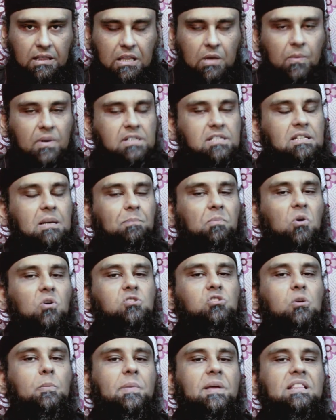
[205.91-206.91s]
They were
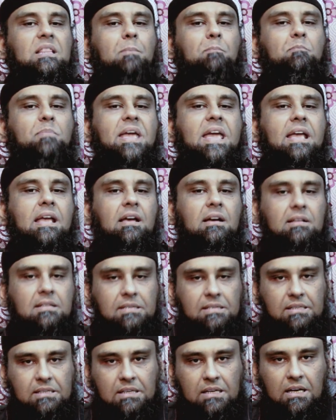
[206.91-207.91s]
supposed to be the
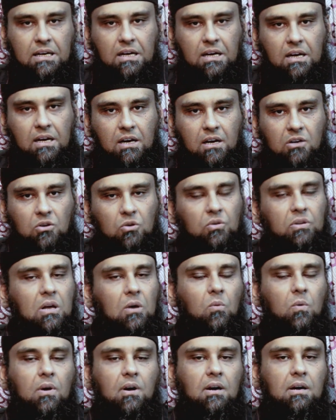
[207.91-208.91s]
beacons to
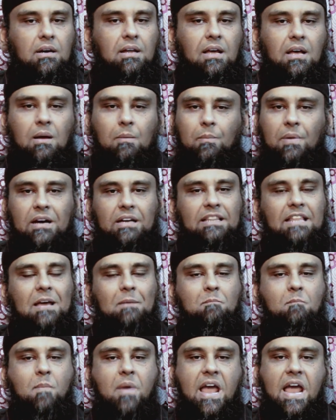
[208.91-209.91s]
the world, but they
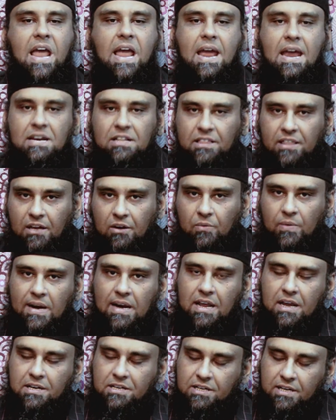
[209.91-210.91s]
made their
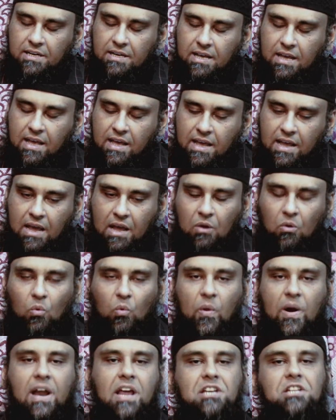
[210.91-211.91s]
religion a
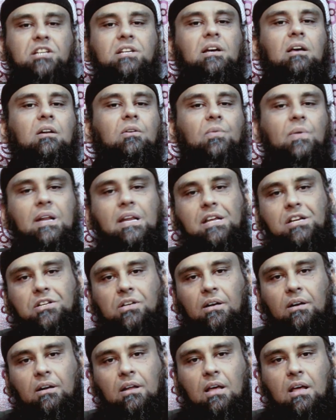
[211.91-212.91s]
racial
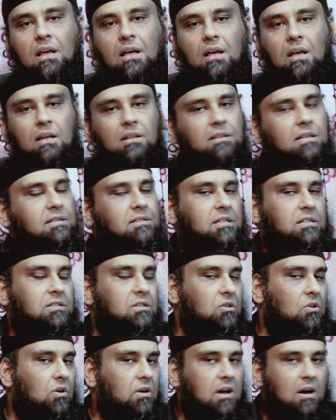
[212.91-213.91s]
religion. This is
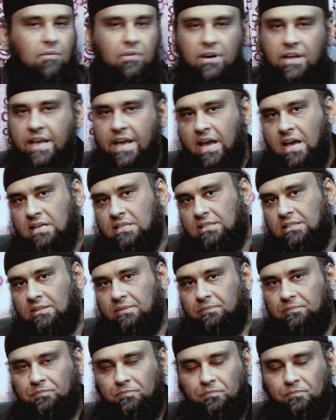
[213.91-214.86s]
not our case.